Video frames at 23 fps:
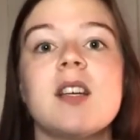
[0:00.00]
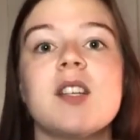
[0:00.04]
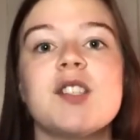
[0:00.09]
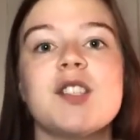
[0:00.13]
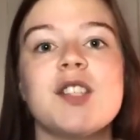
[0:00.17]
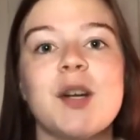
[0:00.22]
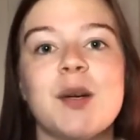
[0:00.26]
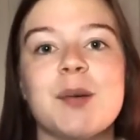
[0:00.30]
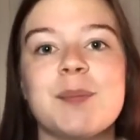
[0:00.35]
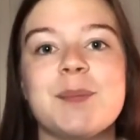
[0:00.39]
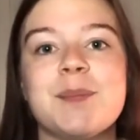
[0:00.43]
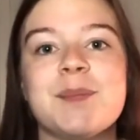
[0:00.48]

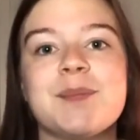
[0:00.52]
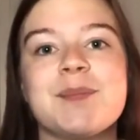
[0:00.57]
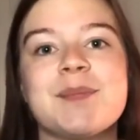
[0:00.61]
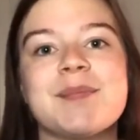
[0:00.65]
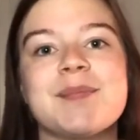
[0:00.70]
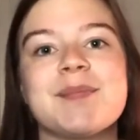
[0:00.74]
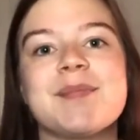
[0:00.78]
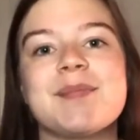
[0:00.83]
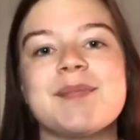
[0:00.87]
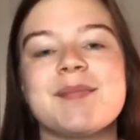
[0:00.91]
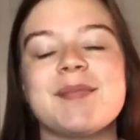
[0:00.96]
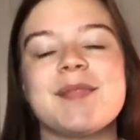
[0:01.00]
So
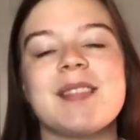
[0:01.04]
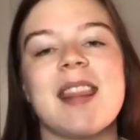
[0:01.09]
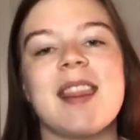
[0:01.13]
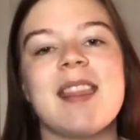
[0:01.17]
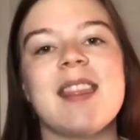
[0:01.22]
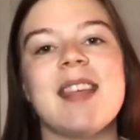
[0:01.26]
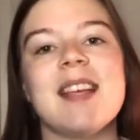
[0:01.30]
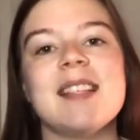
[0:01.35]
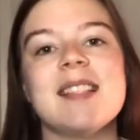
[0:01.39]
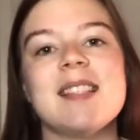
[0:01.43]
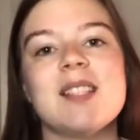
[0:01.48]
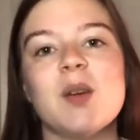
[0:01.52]

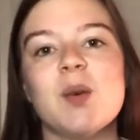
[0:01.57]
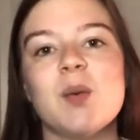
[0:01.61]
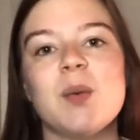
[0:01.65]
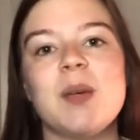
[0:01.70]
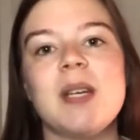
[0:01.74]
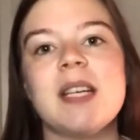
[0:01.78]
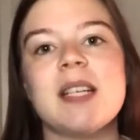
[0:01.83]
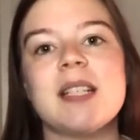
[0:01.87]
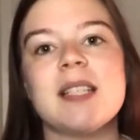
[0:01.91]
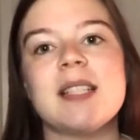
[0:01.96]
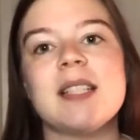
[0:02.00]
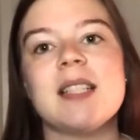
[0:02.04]
this
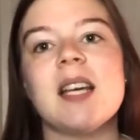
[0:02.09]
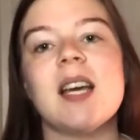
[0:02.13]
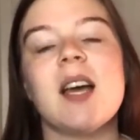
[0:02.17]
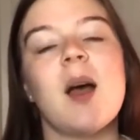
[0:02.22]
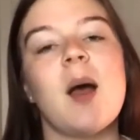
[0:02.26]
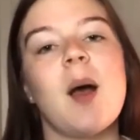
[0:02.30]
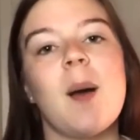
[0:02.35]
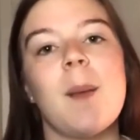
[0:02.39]
week's